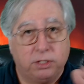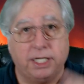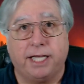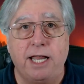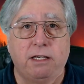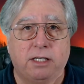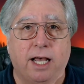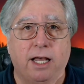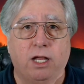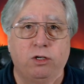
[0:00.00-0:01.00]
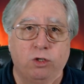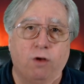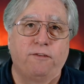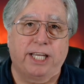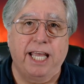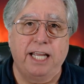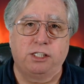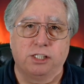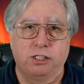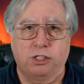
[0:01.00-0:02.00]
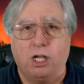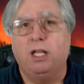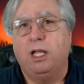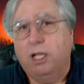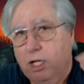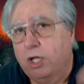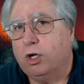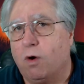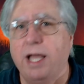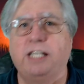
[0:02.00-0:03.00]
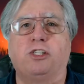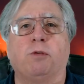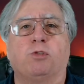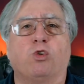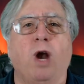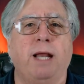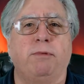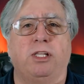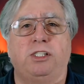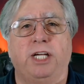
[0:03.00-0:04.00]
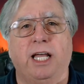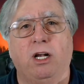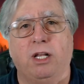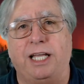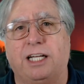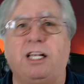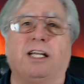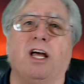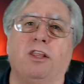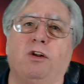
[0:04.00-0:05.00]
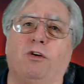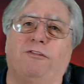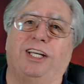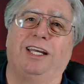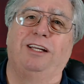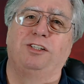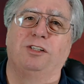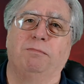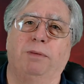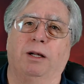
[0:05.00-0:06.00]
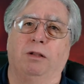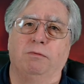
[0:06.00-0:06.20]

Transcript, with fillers: to get uh, notifications, go ahead and subscribe to the channel and click on the notification bell.